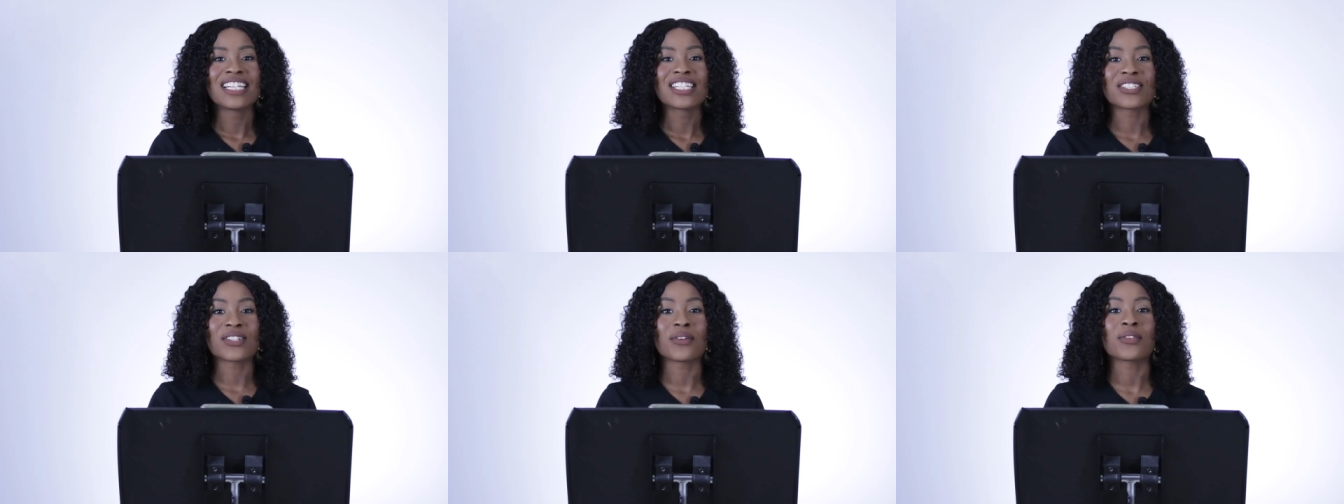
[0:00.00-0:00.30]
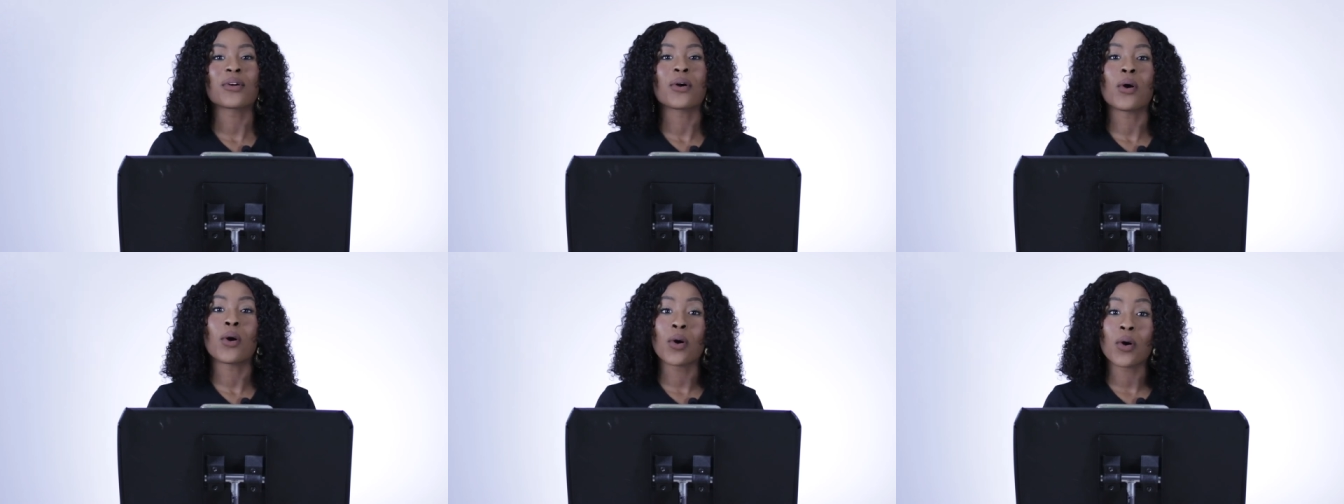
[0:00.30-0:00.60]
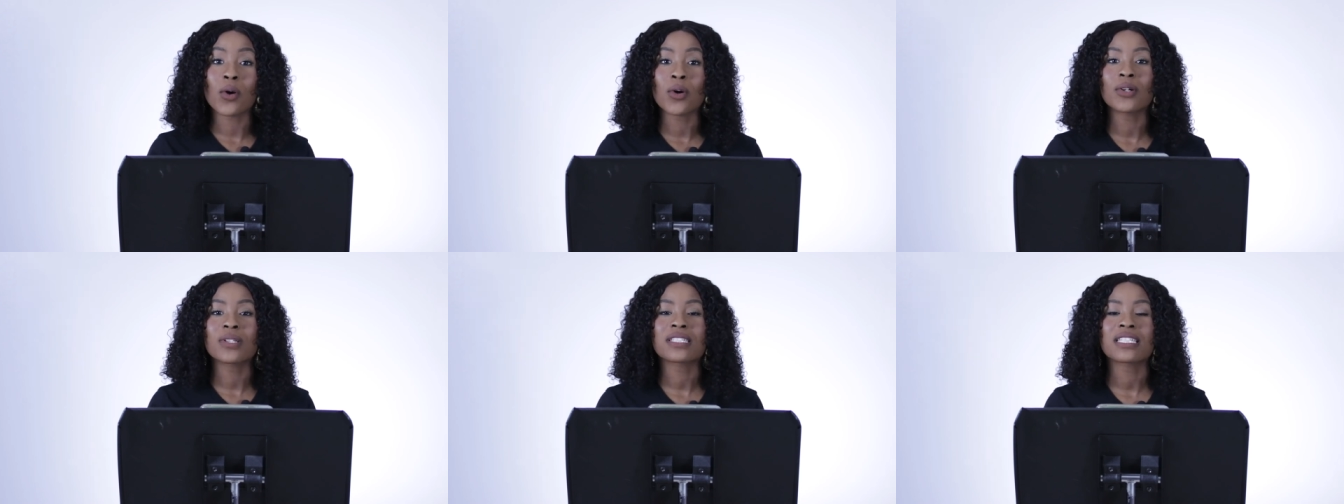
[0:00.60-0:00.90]
So the
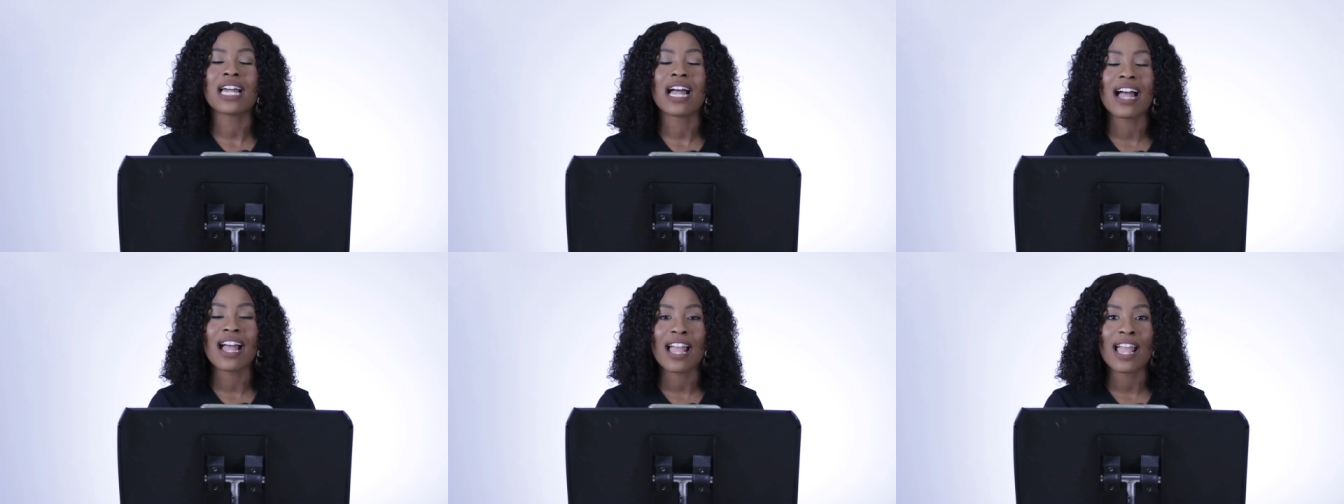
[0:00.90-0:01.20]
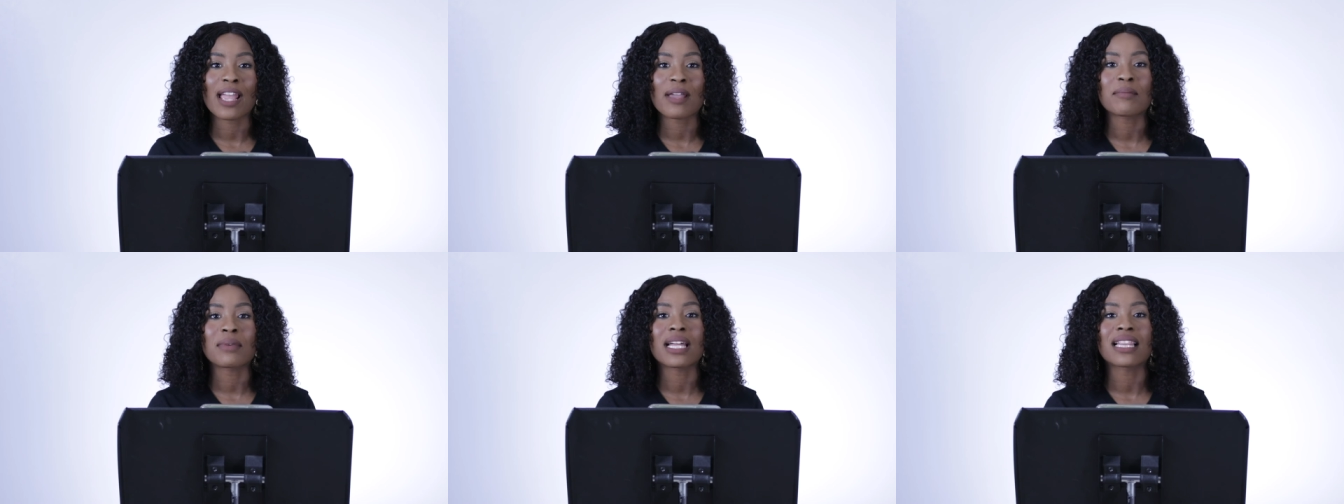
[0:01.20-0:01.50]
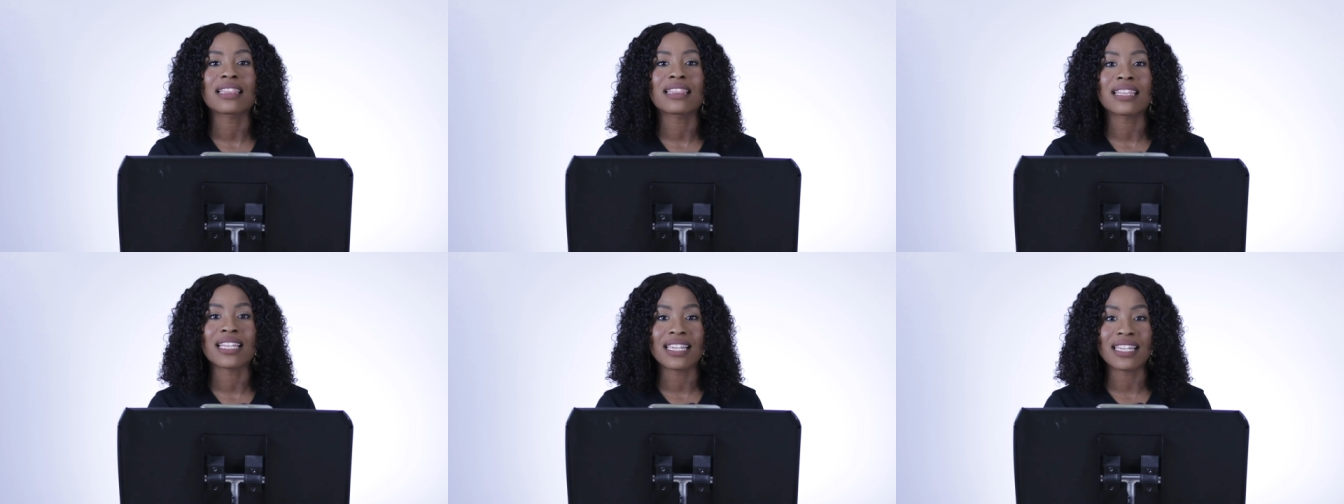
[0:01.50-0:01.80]
whole time
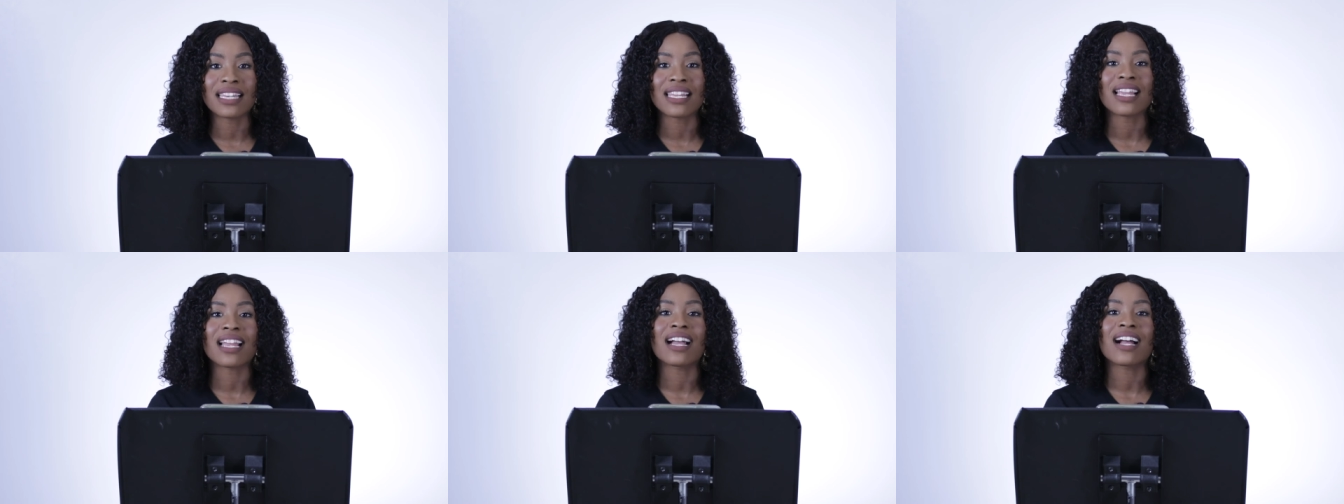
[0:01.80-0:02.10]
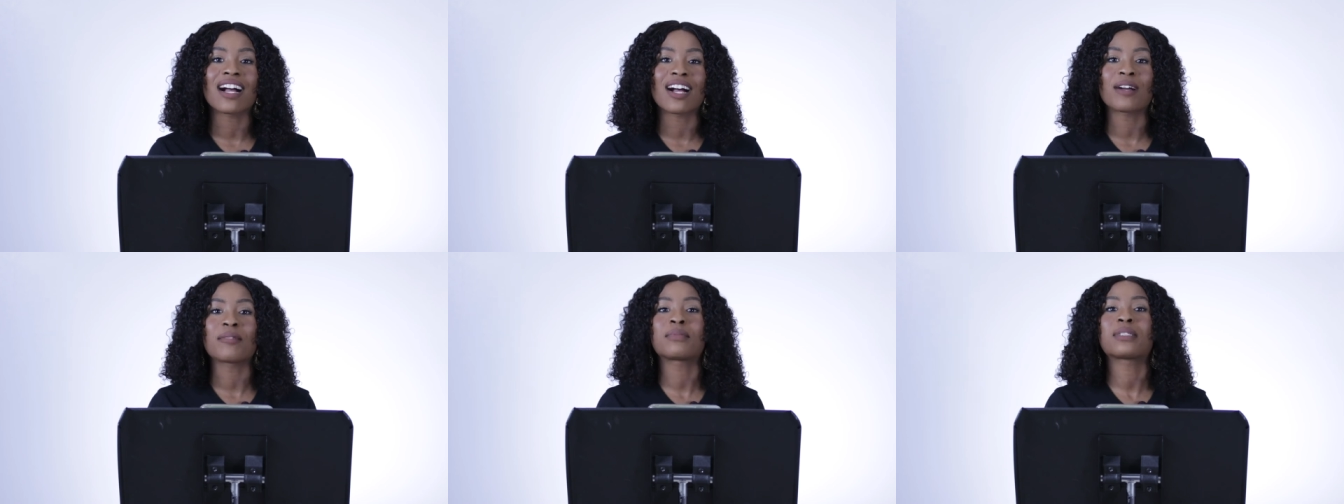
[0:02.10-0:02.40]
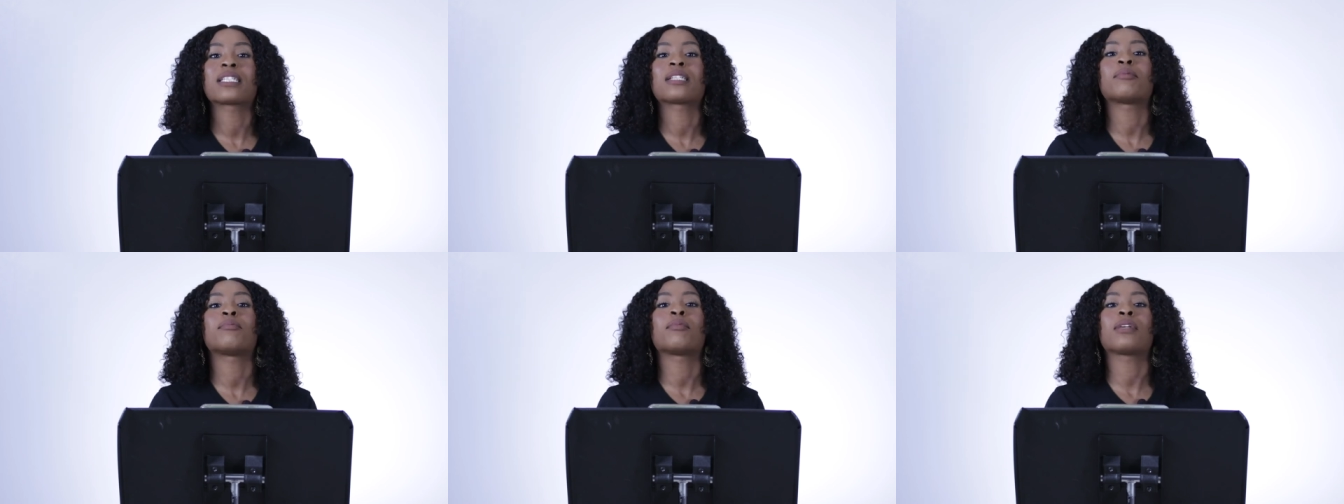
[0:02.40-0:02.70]
leading up
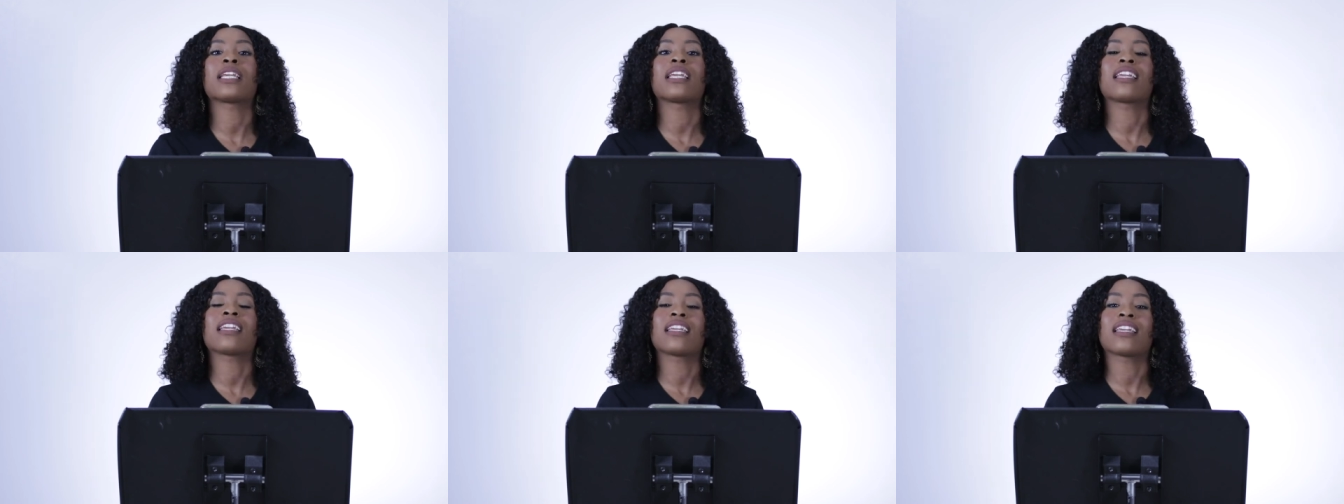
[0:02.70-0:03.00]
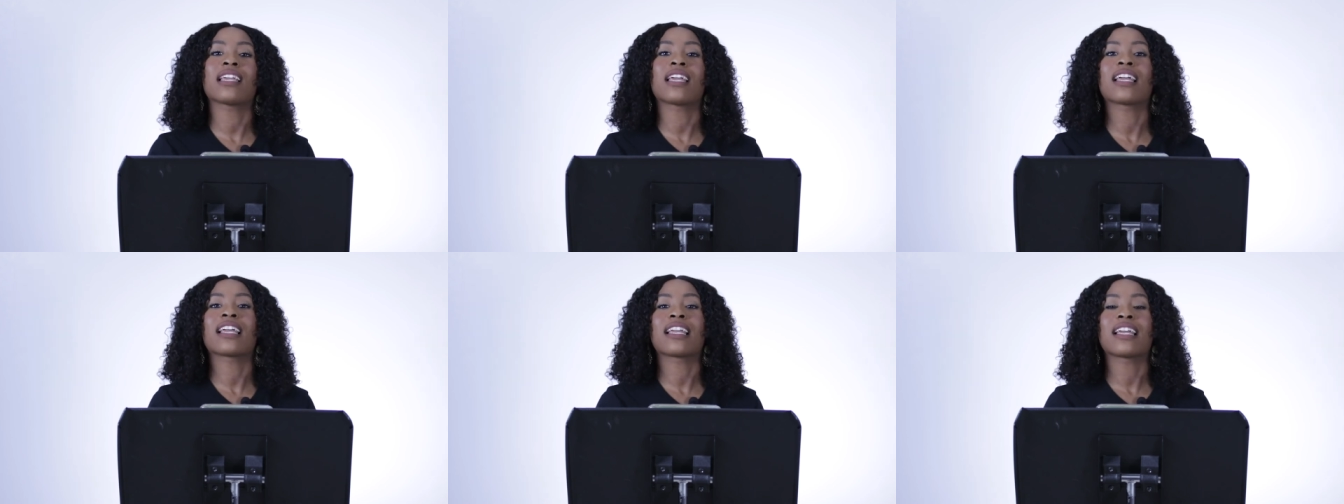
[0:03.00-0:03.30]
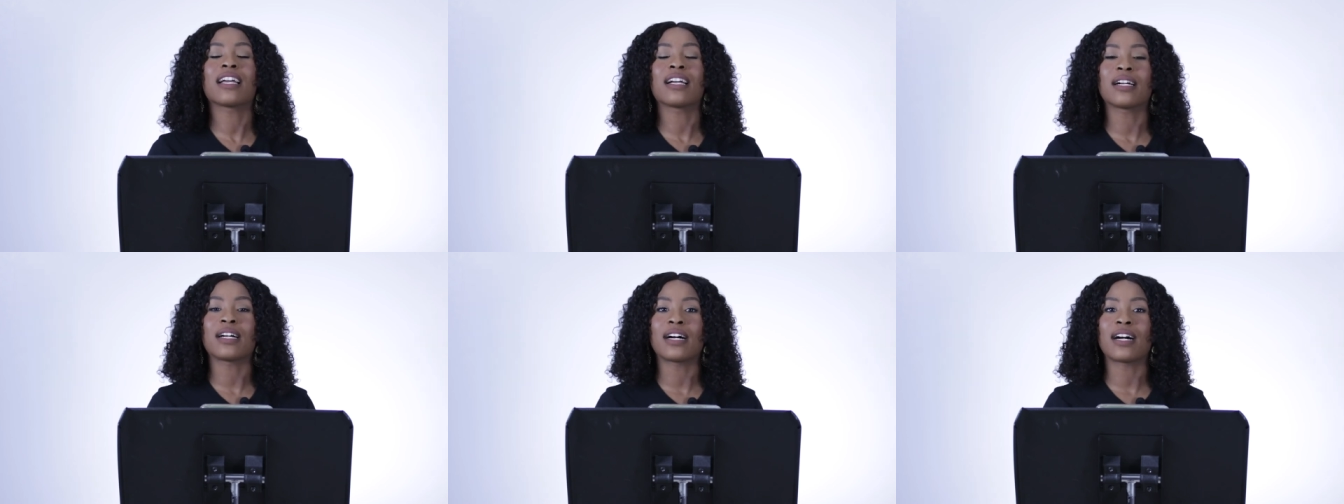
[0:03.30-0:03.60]
to me
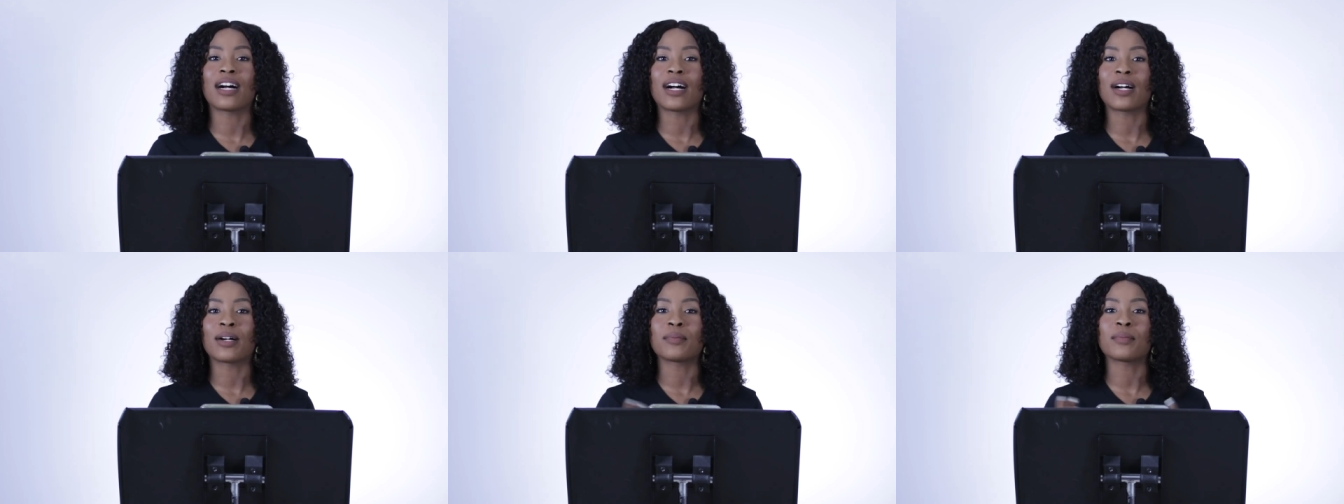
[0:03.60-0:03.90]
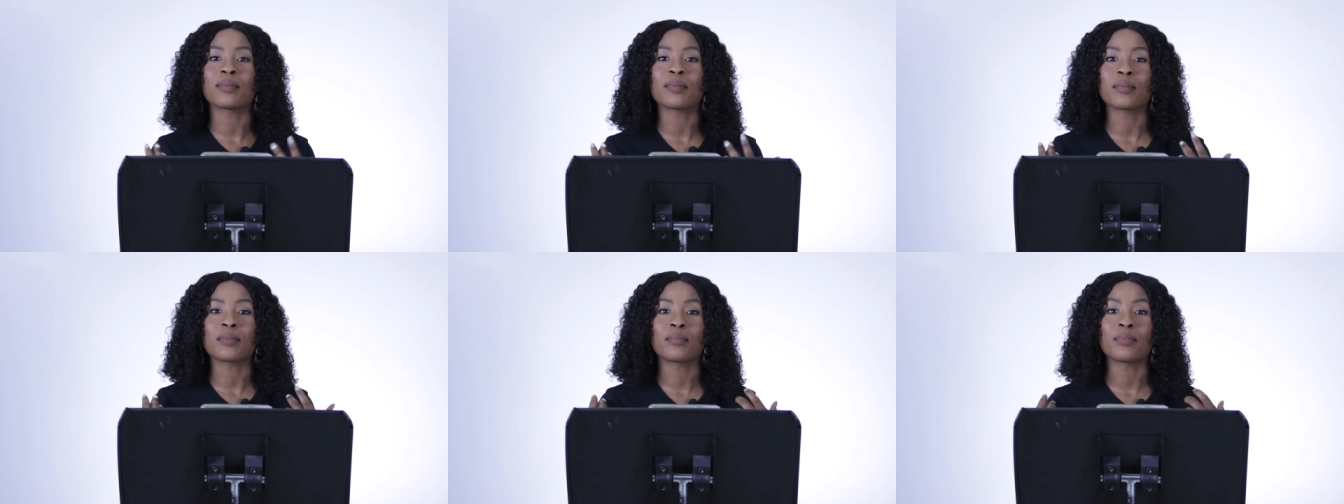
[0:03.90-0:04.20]
um,